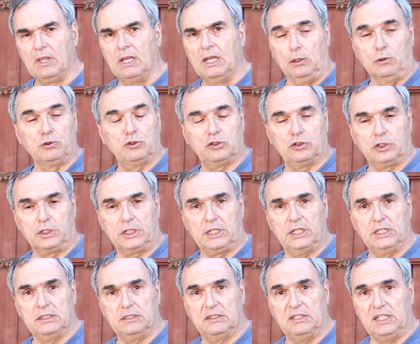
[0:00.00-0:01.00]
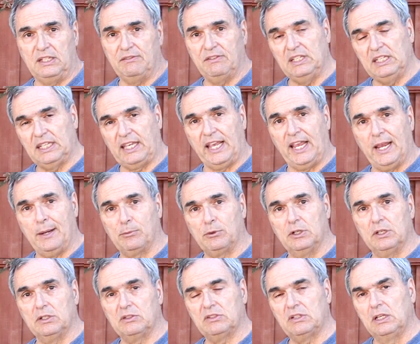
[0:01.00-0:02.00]
closed circuit TV
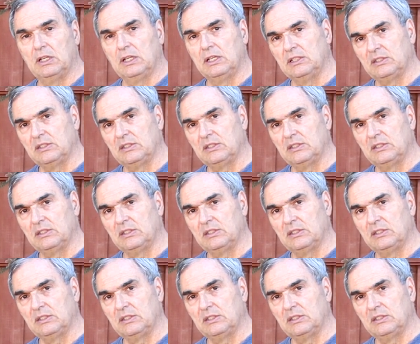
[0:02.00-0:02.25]
cameras,